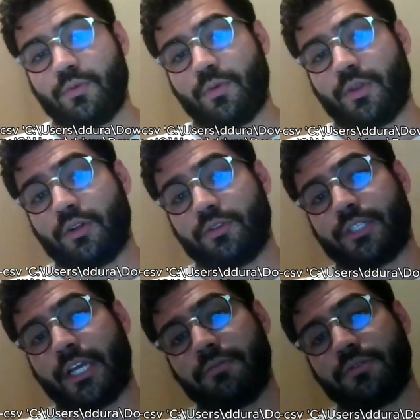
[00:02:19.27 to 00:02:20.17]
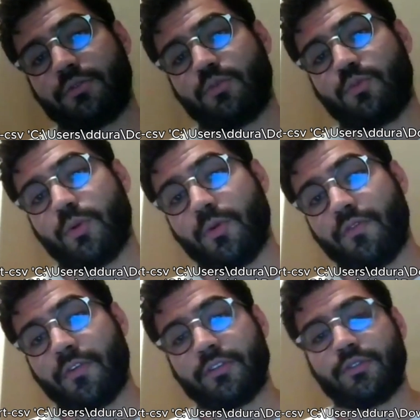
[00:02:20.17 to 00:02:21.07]
with all your tables, we
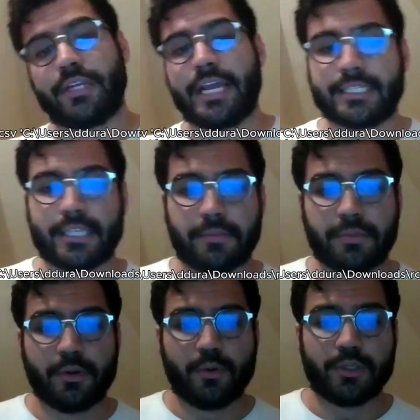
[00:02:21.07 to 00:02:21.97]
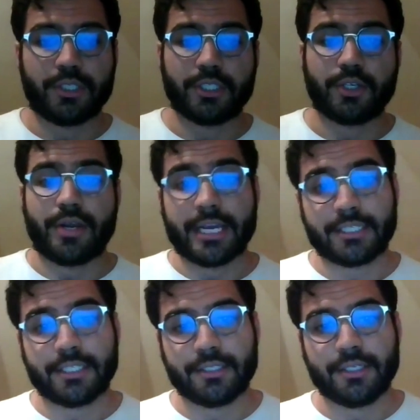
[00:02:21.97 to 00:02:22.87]
move on to the next step, which is
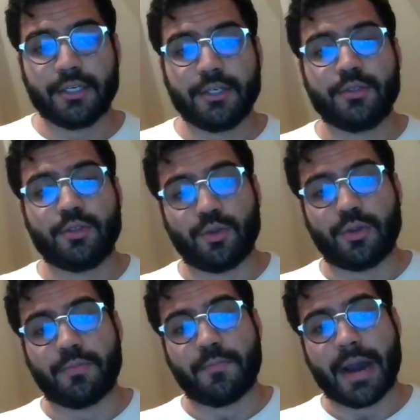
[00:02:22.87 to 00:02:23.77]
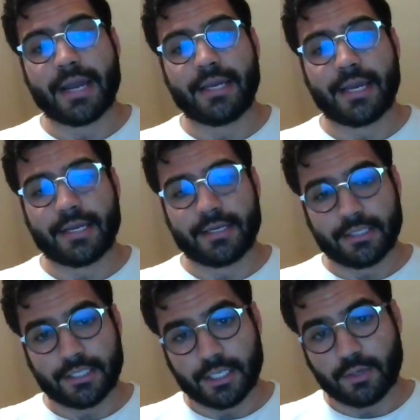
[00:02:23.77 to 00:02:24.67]
connecting to the
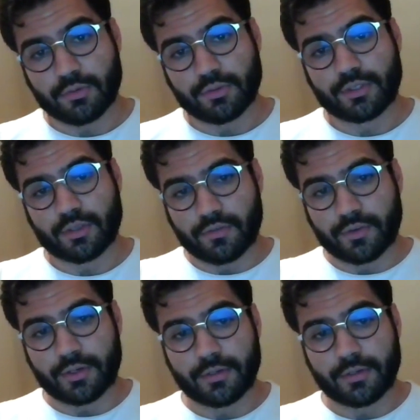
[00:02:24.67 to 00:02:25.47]
MySQL server.